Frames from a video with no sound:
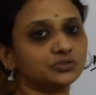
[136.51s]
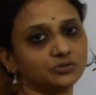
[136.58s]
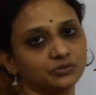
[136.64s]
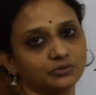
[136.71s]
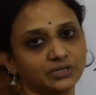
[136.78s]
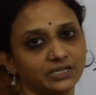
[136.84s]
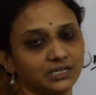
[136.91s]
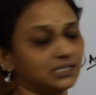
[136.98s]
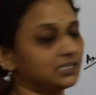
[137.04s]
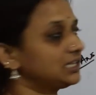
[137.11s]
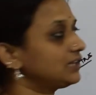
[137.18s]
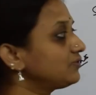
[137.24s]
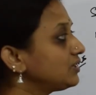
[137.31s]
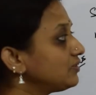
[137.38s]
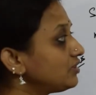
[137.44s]
Okay,
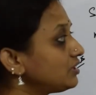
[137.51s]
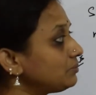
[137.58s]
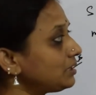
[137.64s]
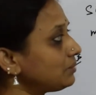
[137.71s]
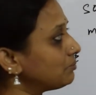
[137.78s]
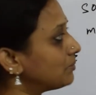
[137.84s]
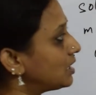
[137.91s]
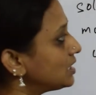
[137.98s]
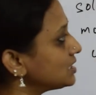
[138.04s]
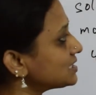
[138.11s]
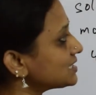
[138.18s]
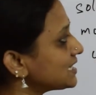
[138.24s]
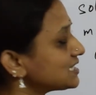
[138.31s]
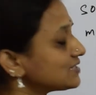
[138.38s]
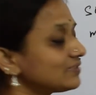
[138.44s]
they've given me
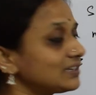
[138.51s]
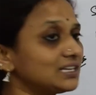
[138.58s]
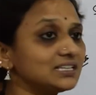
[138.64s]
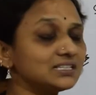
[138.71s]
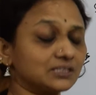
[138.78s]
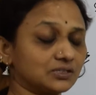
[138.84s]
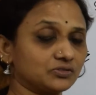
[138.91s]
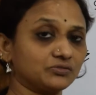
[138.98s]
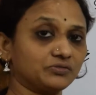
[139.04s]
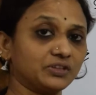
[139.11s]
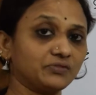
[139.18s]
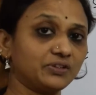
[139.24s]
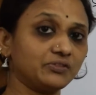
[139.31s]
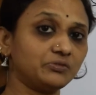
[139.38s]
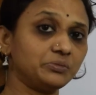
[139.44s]
mass as well as,
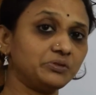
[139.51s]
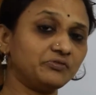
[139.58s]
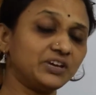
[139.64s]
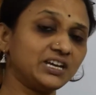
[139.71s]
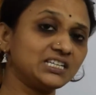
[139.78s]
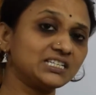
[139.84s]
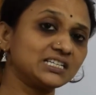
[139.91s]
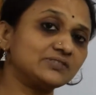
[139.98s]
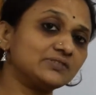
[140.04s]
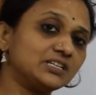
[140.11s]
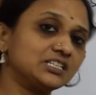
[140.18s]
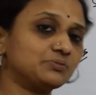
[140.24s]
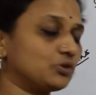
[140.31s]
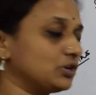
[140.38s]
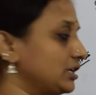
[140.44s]
they've given me weight as
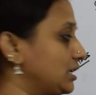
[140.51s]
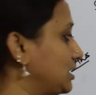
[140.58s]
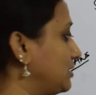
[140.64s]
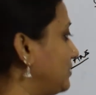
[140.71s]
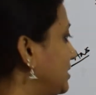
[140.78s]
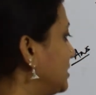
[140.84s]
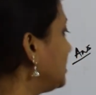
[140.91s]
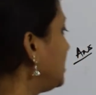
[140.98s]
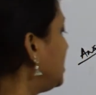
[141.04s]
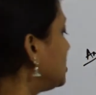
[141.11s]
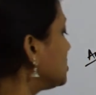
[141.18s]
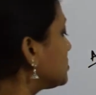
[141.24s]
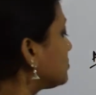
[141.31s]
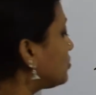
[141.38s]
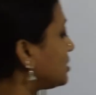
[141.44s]
well as molecular weight.
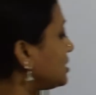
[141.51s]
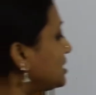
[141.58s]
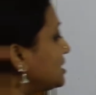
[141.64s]
So what did